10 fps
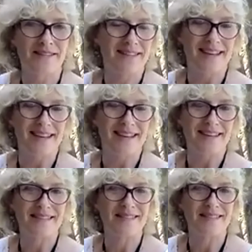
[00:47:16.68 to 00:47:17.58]
as
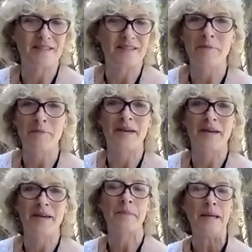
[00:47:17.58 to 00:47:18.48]
as so
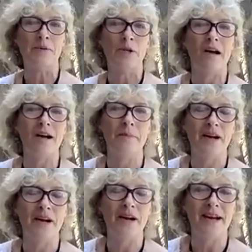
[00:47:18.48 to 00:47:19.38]
many people are,
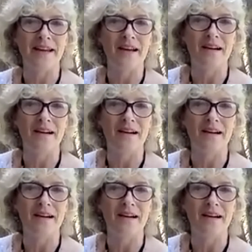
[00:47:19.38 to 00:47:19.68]
by